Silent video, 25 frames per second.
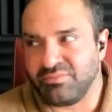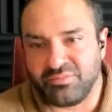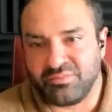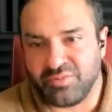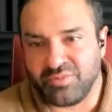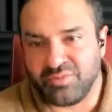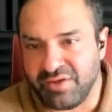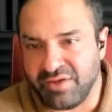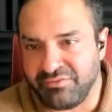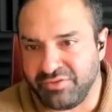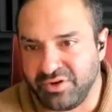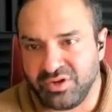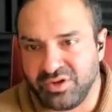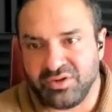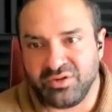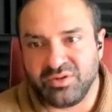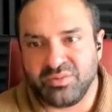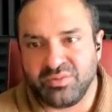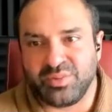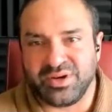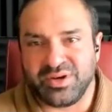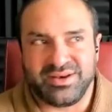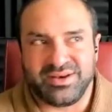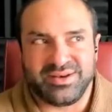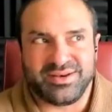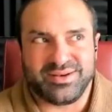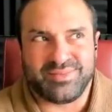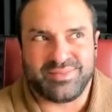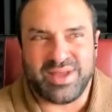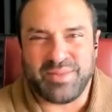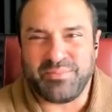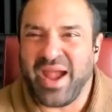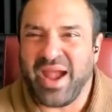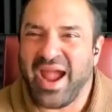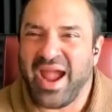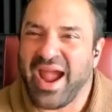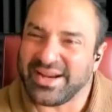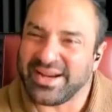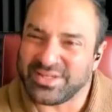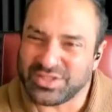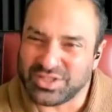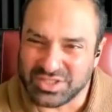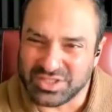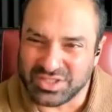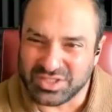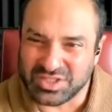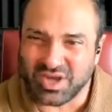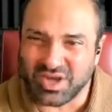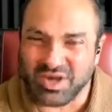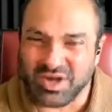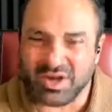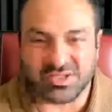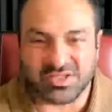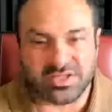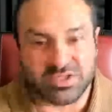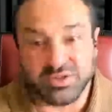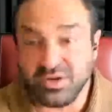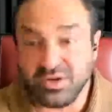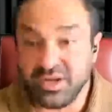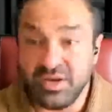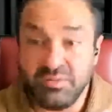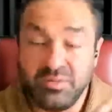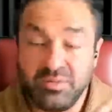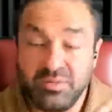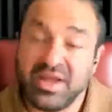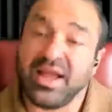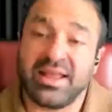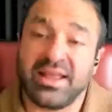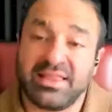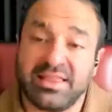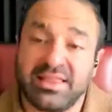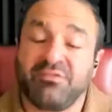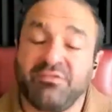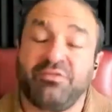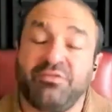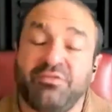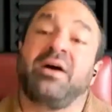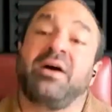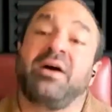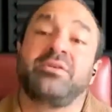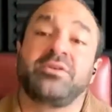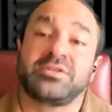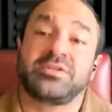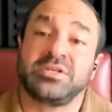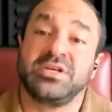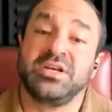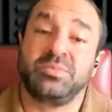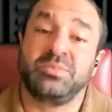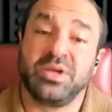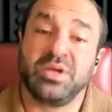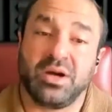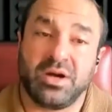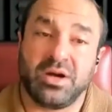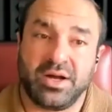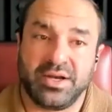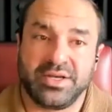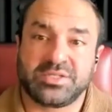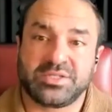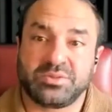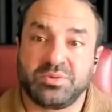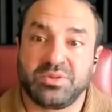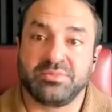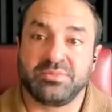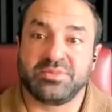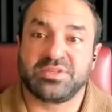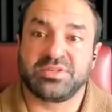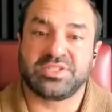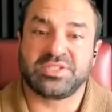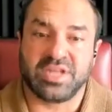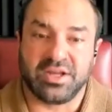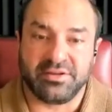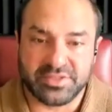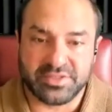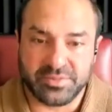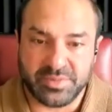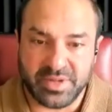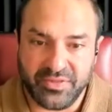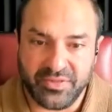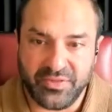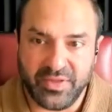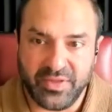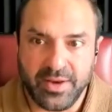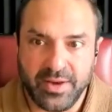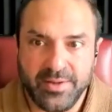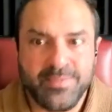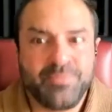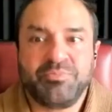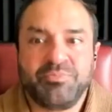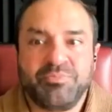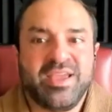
revenue, but my passion's gone. So I think founders need to be honest with themselves about that.